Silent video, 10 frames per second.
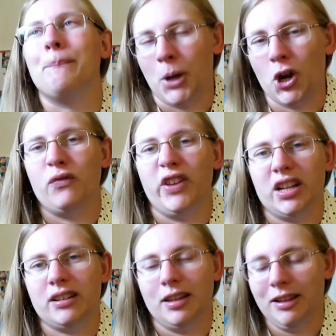
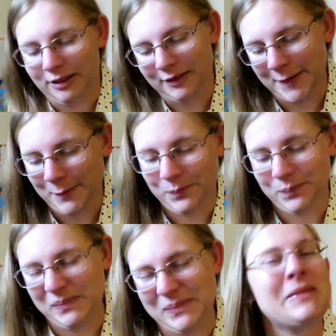Perfect.
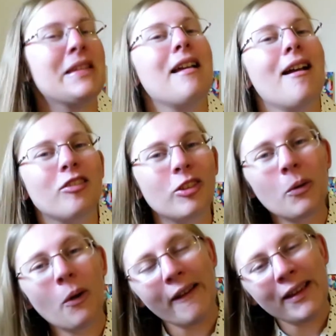
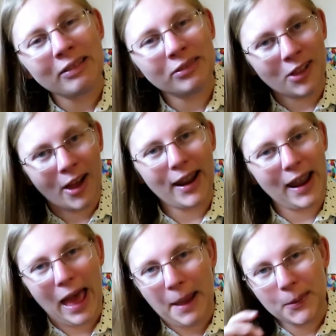So a
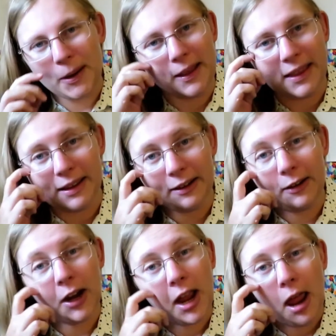lot happening
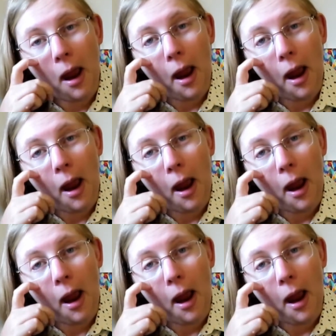here.